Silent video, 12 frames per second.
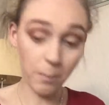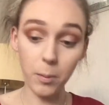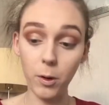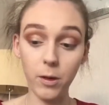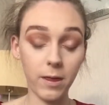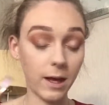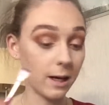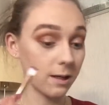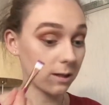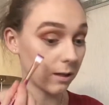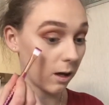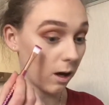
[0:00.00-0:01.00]
put
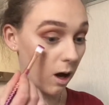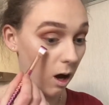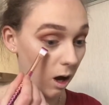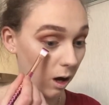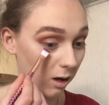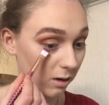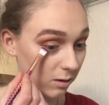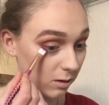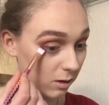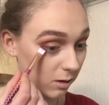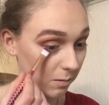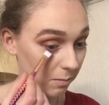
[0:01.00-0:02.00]
this
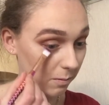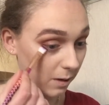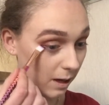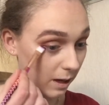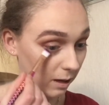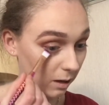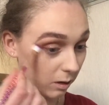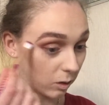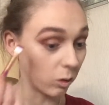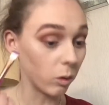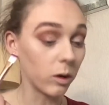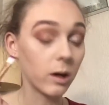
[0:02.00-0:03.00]
under my
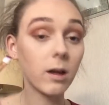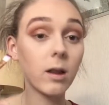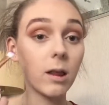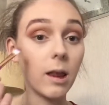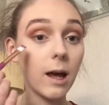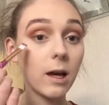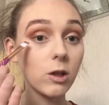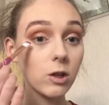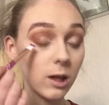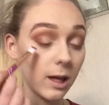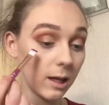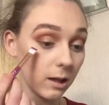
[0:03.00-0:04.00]
lower
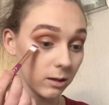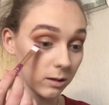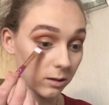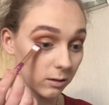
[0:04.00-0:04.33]
lash line.